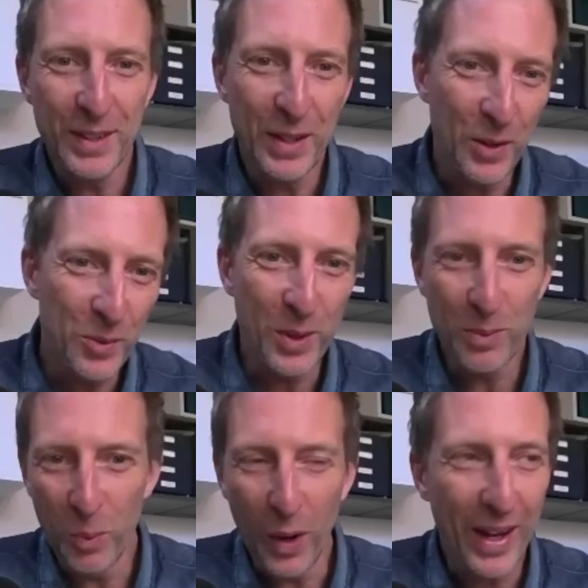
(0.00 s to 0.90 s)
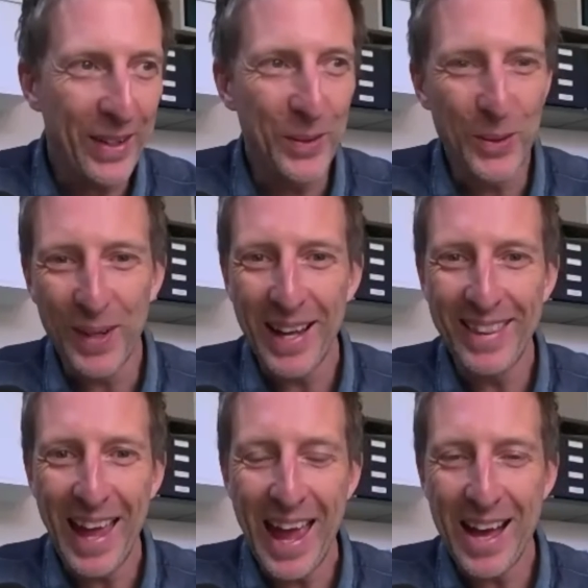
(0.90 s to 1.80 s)
you know, with what I could
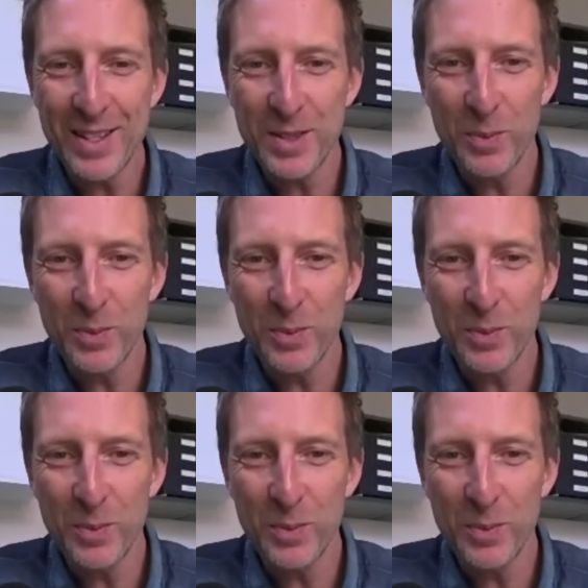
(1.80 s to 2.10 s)
around the house.